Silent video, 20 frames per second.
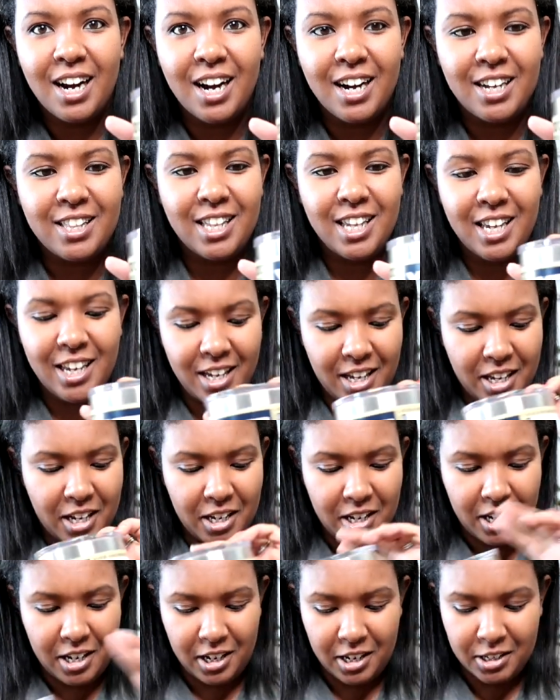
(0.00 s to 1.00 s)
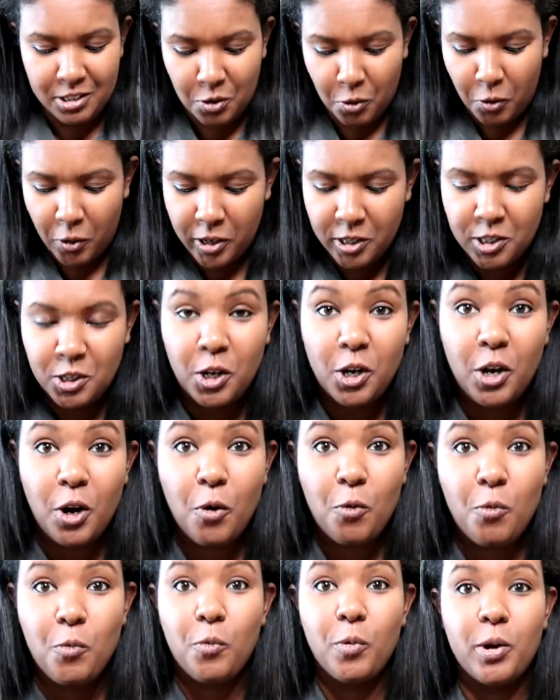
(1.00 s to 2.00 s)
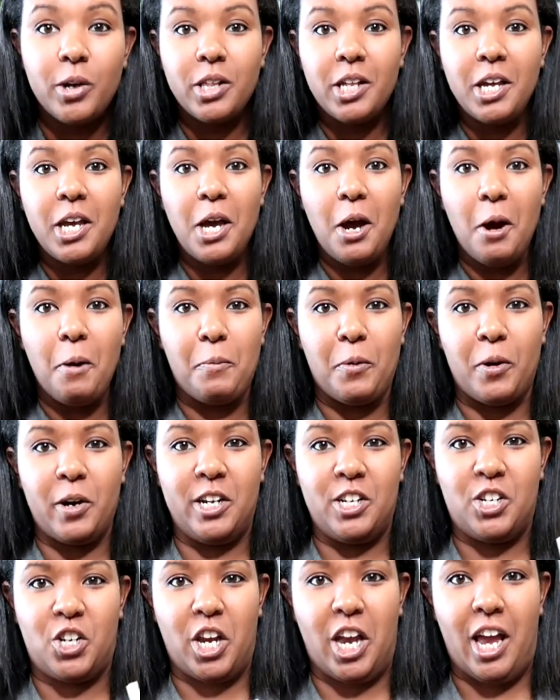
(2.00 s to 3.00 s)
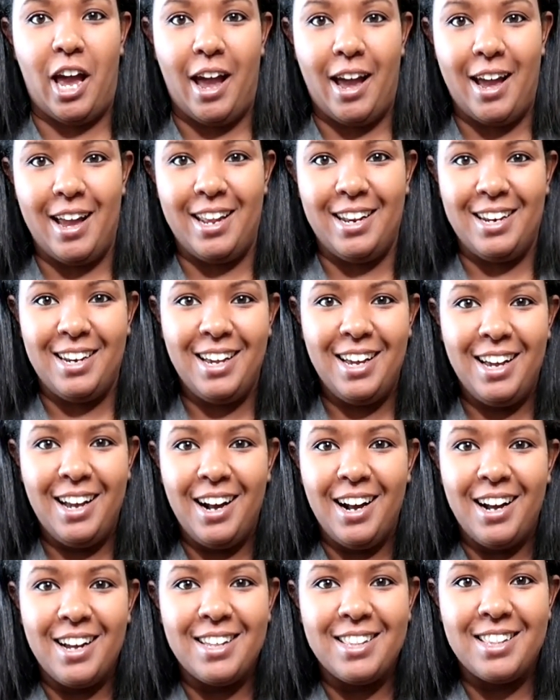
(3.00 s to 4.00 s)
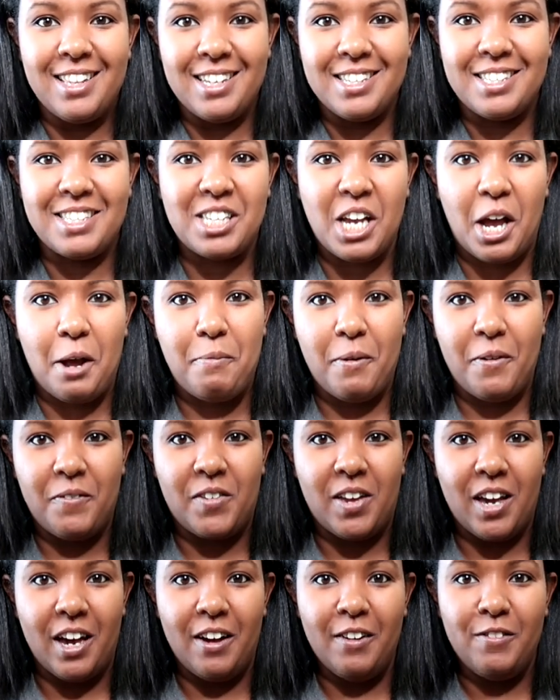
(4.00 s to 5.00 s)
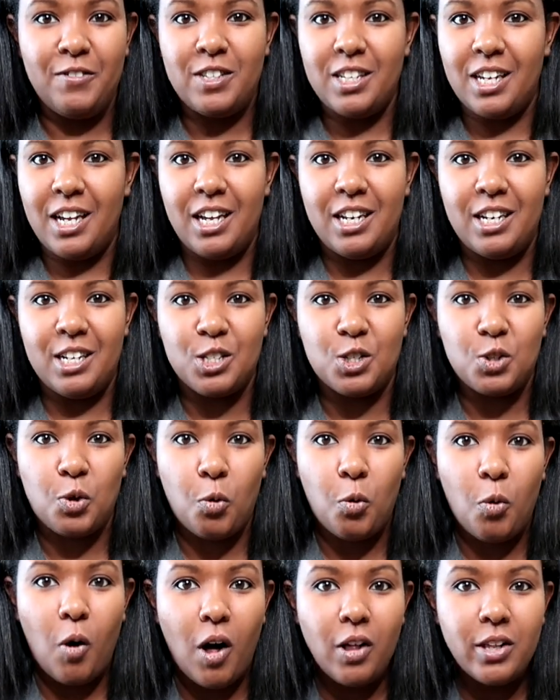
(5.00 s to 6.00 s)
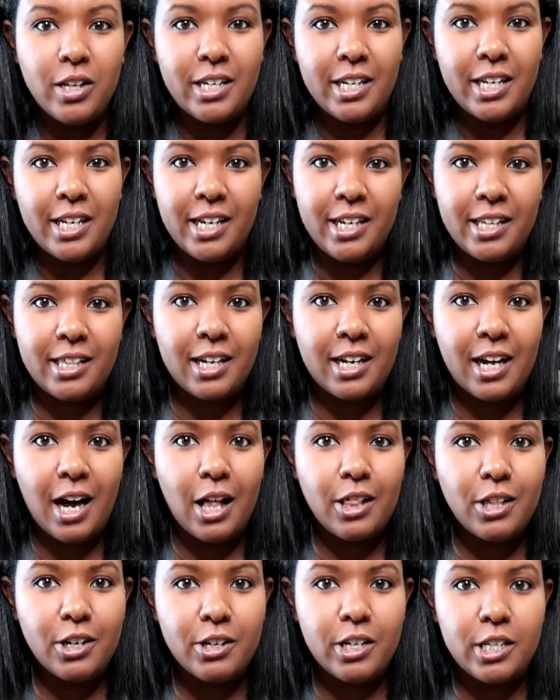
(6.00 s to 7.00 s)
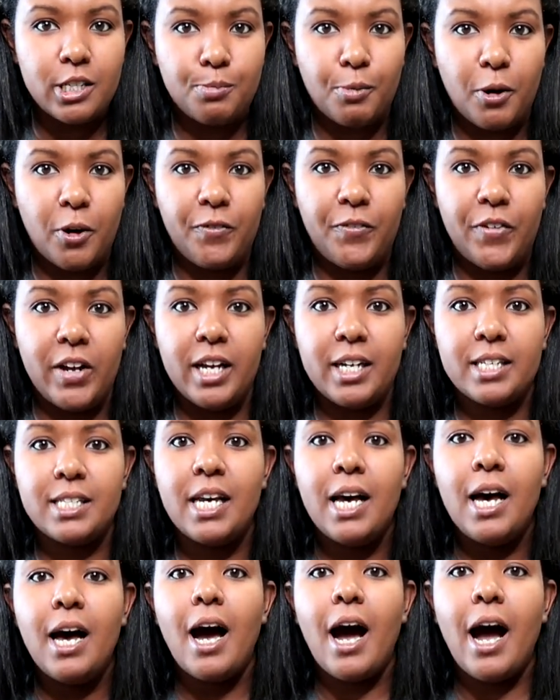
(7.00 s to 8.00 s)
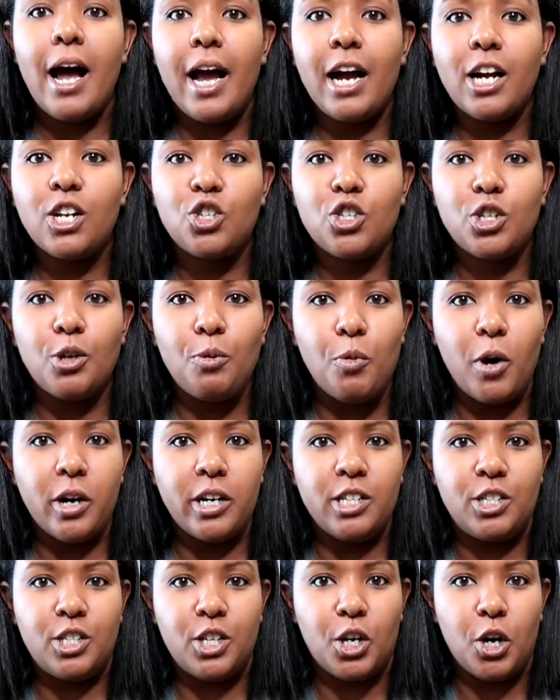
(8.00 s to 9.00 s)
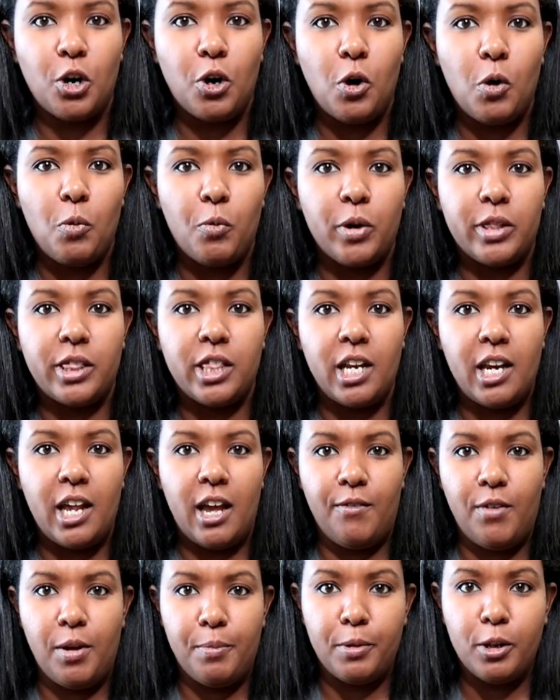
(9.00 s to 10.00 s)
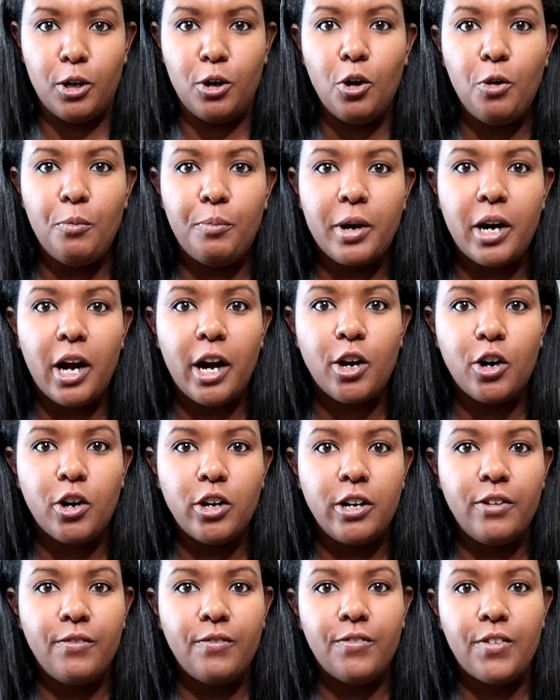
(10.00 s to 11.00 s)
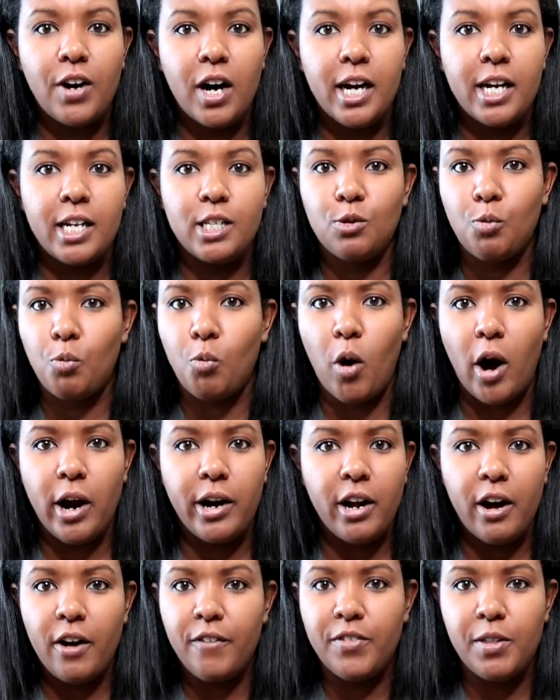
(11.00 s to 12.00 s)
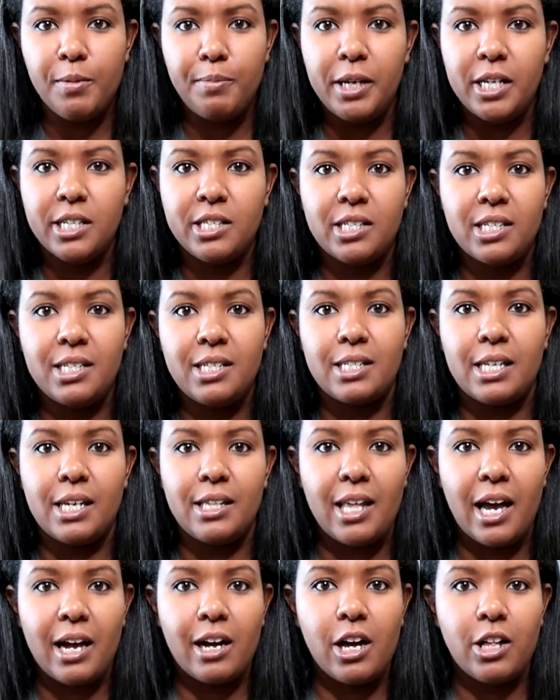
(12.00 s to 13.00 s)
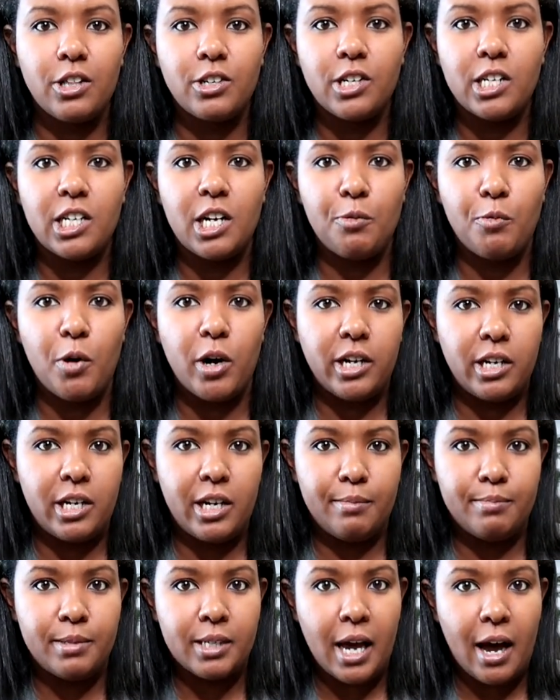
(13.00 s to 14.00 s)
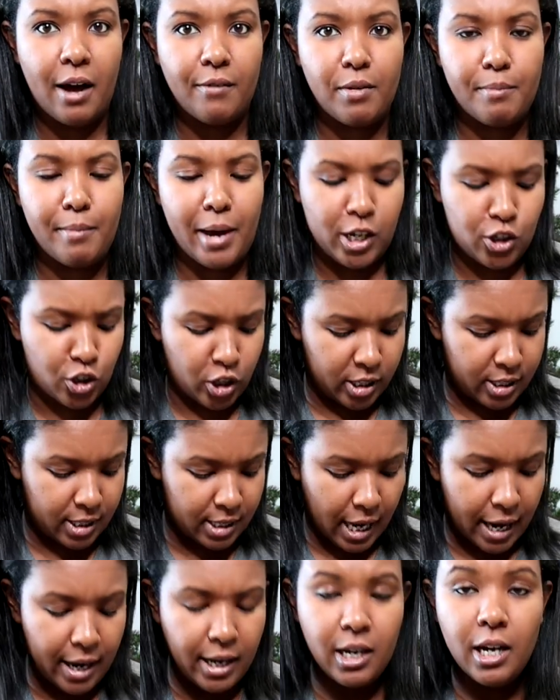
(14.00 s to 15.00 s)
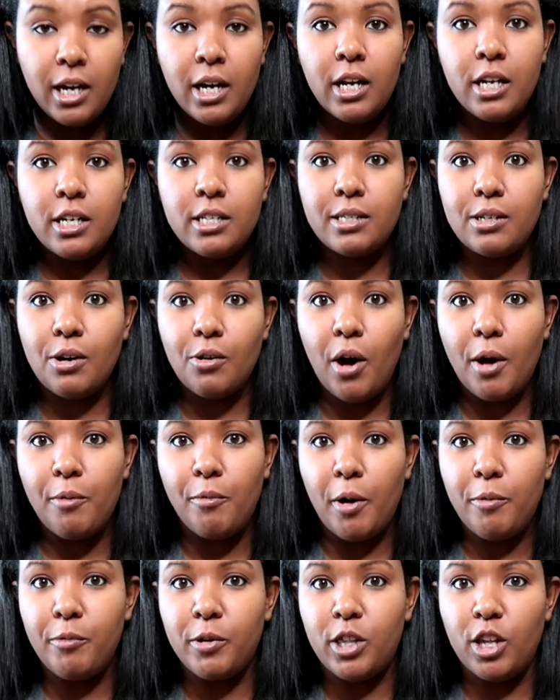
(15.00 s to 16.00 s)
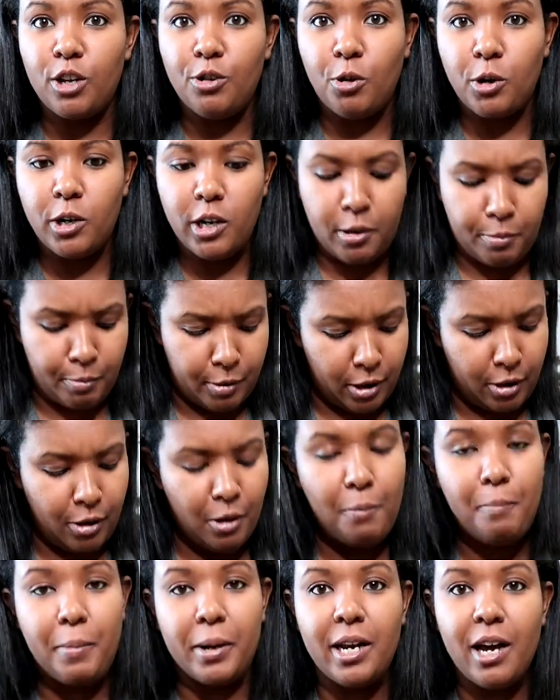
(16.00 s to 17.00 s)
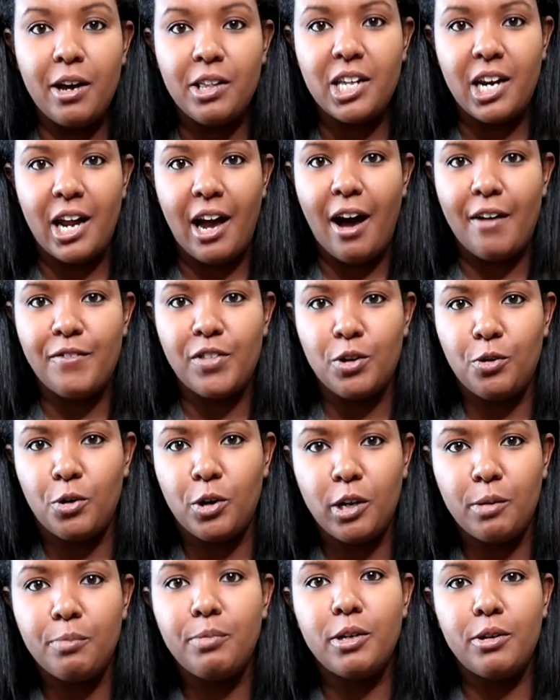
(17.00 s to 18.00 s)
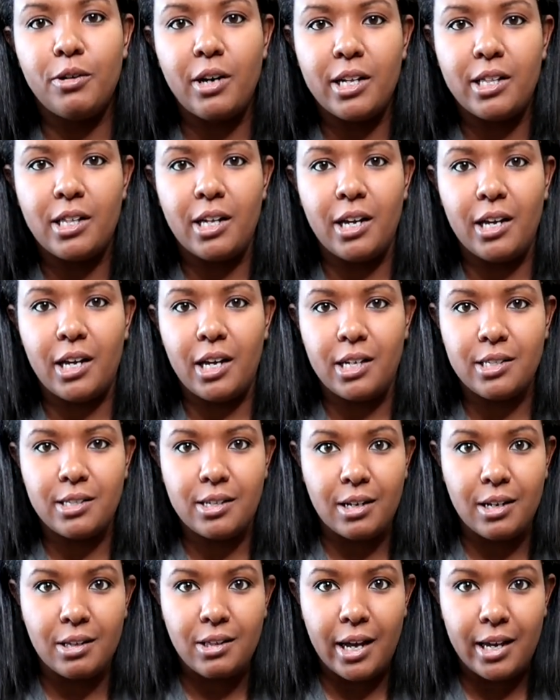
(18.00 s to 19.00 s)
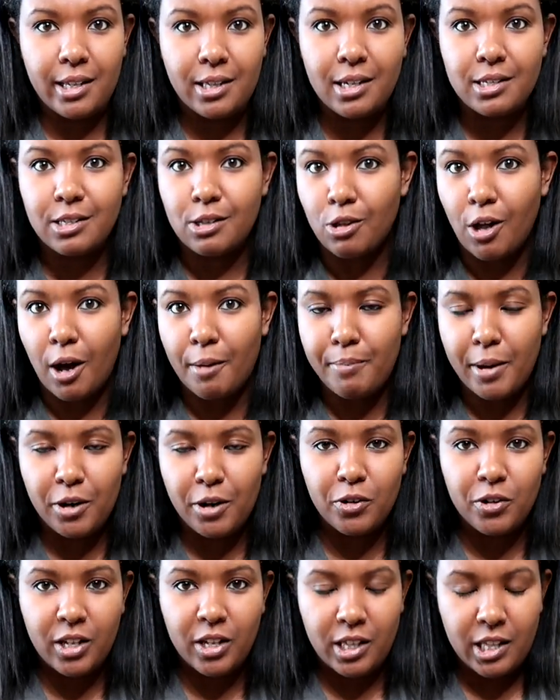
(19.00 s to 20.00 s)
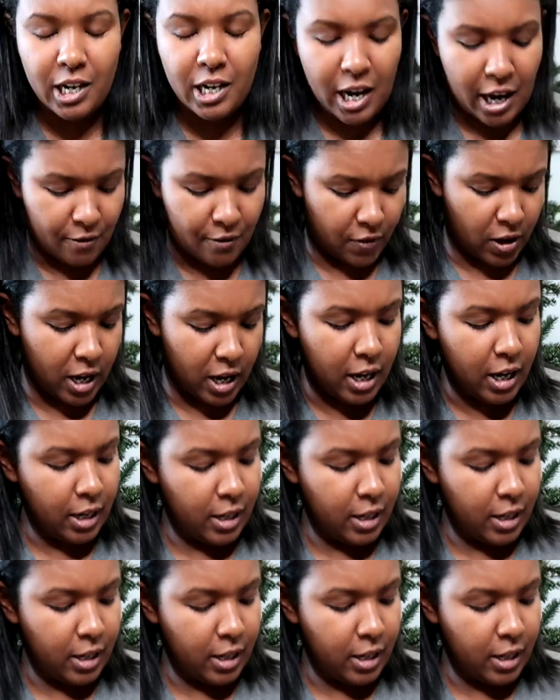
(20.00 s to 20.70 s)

I think he is going to really appreciate this type of gift. It is quality, the color is perfect. I actually wanted to go with the navy blue, but I couldn't find one of the pieces in that color and I wanted him to have a matching set. So I went with the Nordic blue, but now that I have the Nordic blue, I think he's gonna like this a lot better than the navy.